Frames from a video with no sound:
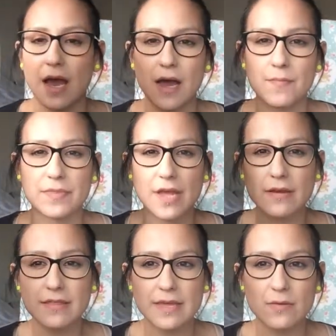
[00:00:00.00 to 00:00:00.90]
The
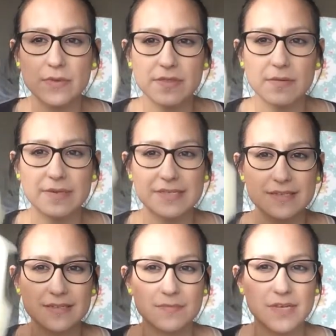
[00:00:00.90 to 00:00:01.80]
only thing with them is
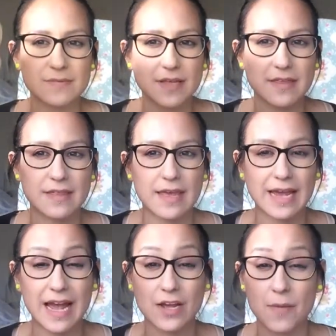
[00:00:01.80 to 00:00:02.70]
that sometimes I think they
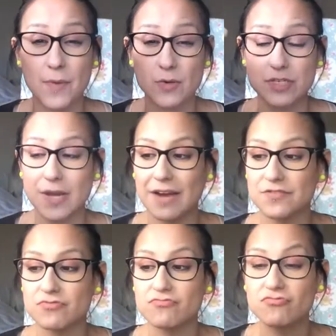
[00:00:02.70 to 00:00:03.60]
can go mouldy. You
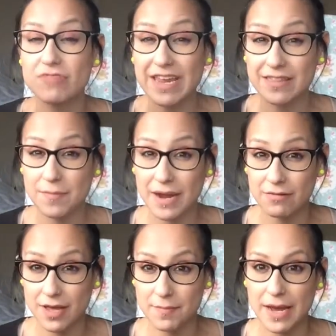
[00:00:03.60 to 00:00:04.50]
have to wring them
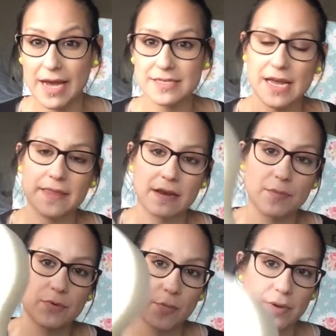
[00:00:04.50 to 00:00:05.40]
out like mad, and then I
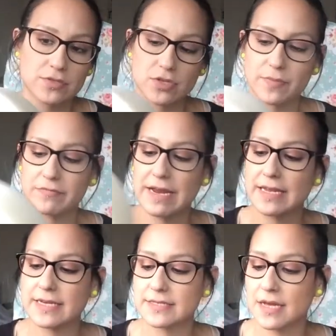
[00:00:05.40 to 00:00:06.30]
pop it on top of the
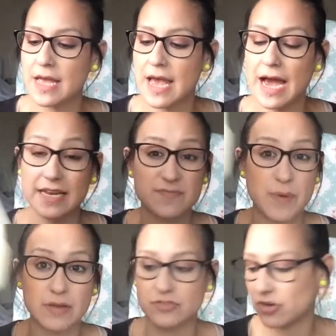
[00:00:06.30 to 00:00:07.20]
radiator and it's
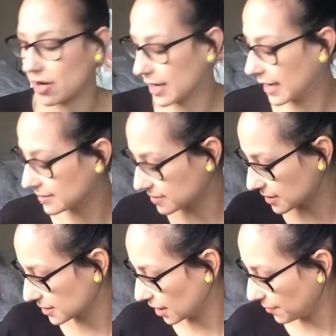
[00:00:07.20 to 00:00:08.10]
bone dry and
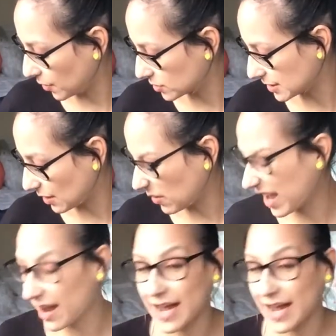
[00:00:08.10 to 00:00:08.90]
doesn't go mouldy that way.